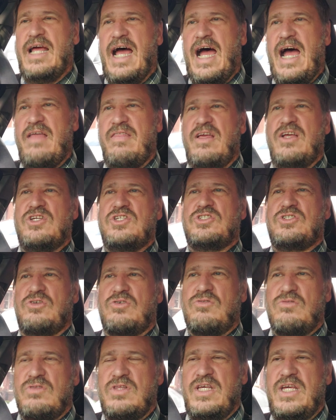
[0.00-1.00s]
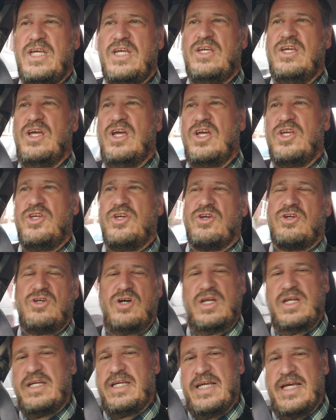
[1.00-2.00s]
I think certainly you're
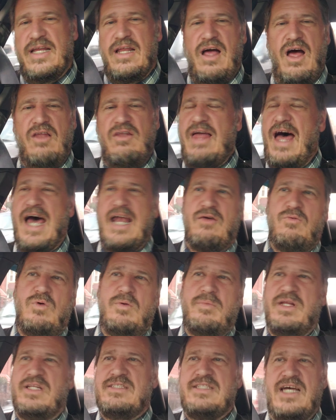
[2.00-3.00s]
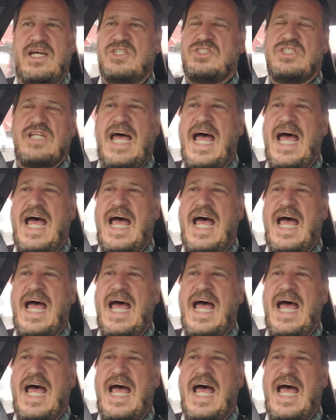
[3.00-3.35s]
going to get a lot of women attention.